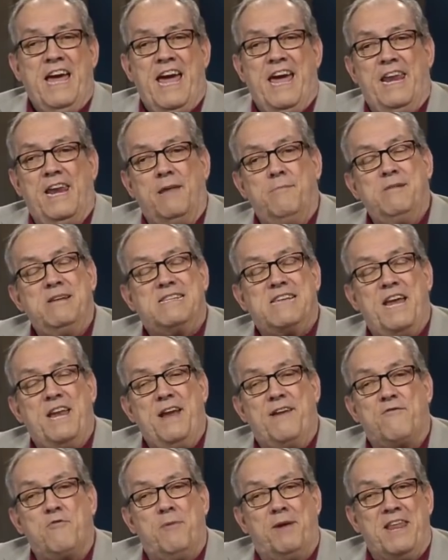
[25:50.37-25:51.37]
And let me say
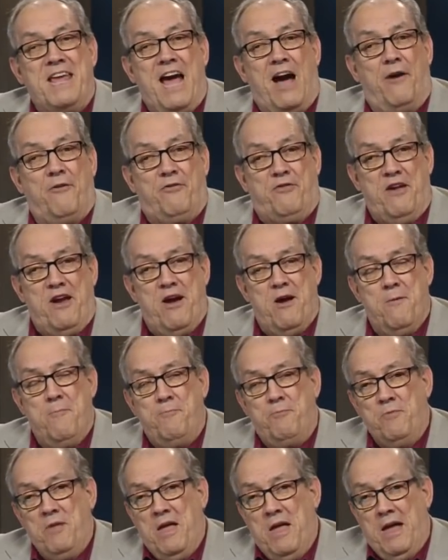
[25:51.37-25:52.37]
to everybody out
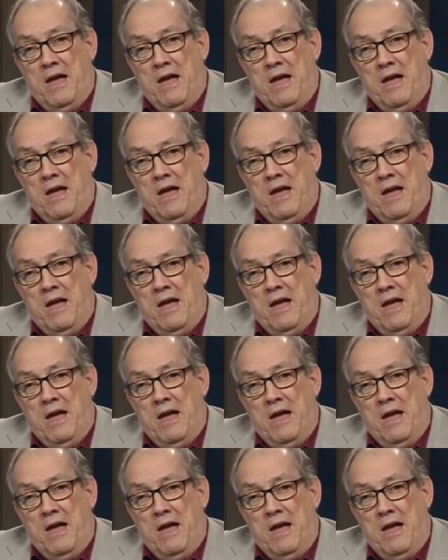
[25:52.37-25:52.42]
there,